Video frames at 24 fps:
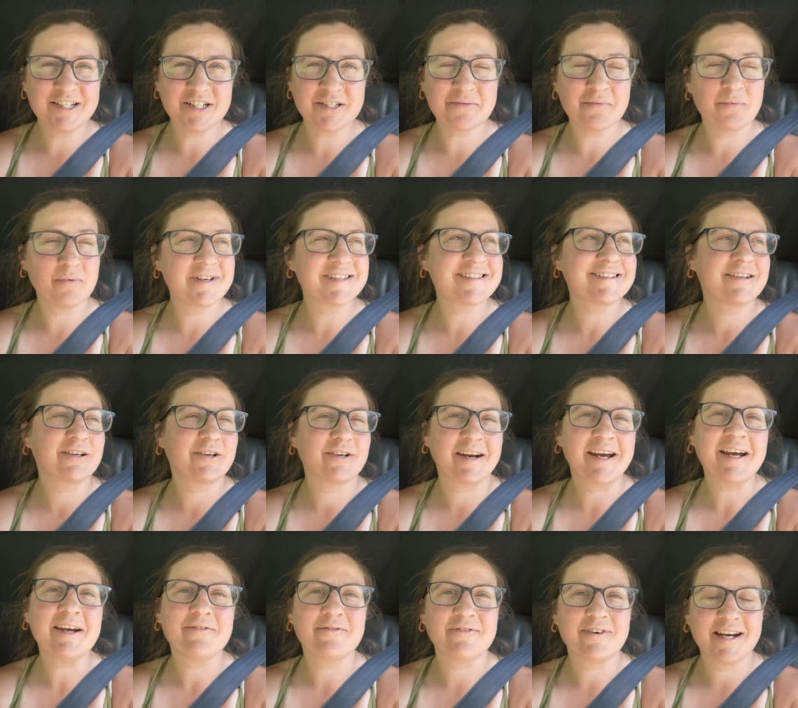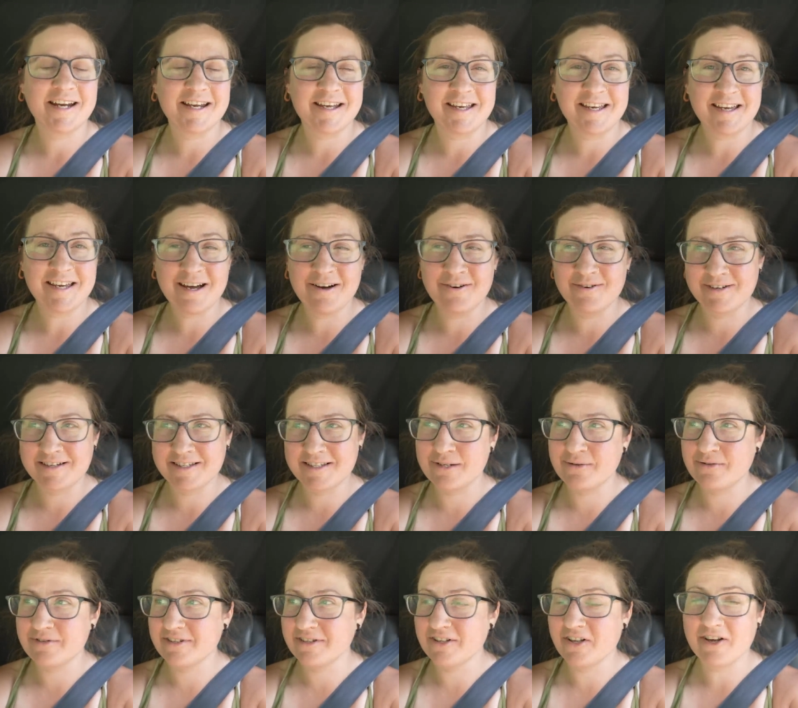just wasn't great for hanging out because there
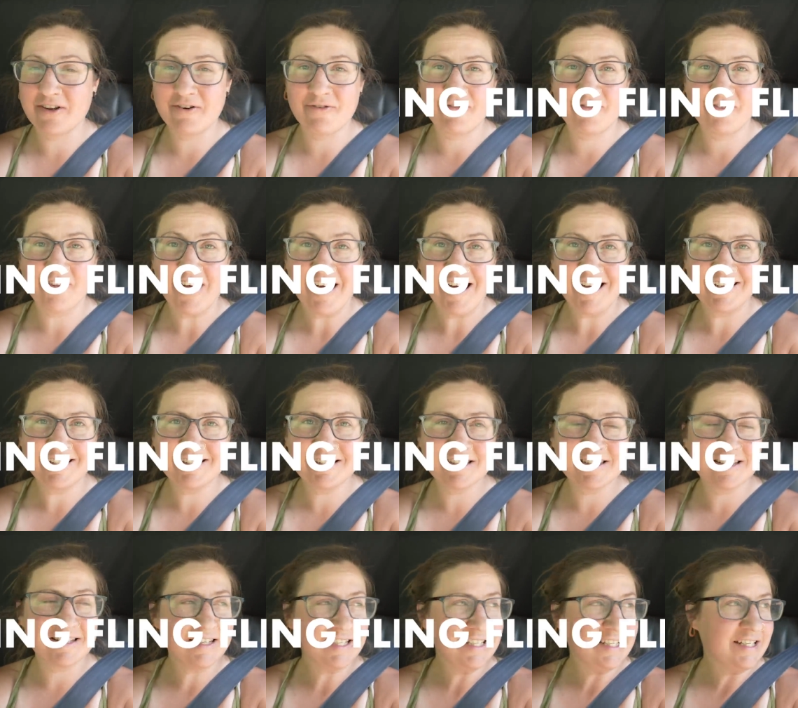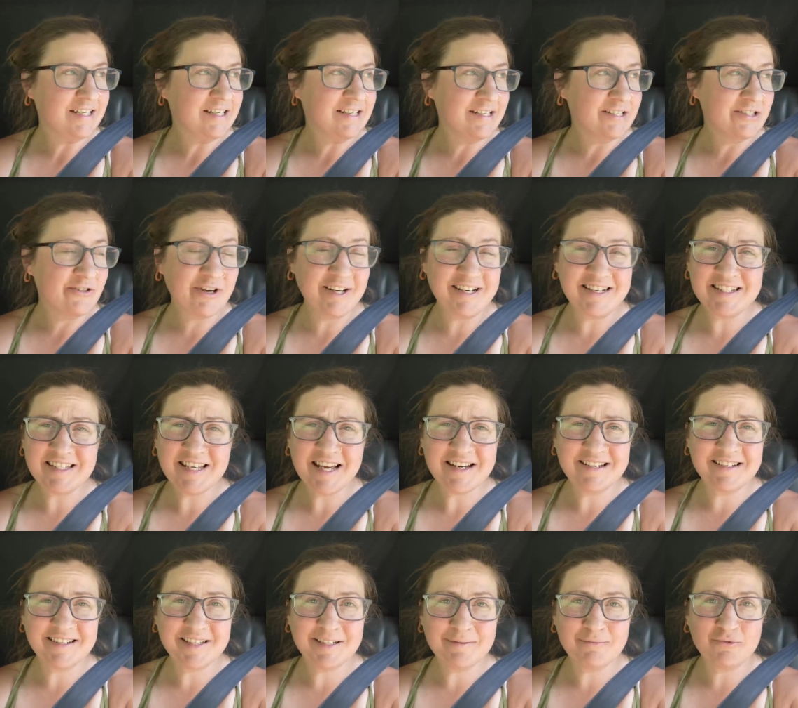was a lot of flies. So I
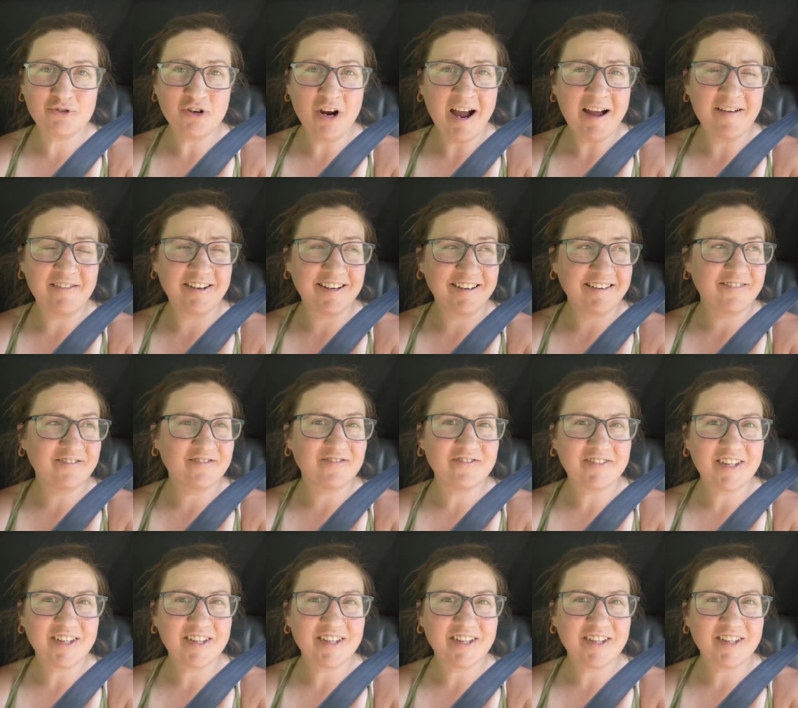decided to keep driving.